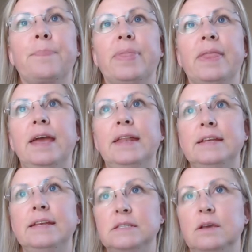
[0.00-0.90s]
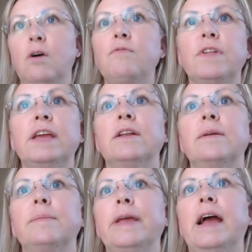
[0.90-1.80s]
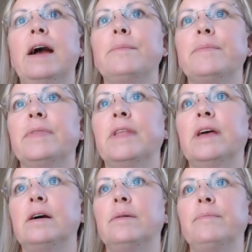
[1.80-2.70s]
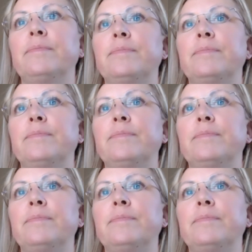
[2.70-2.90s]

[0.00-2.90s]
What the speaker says: and it's hopefully going to be out. And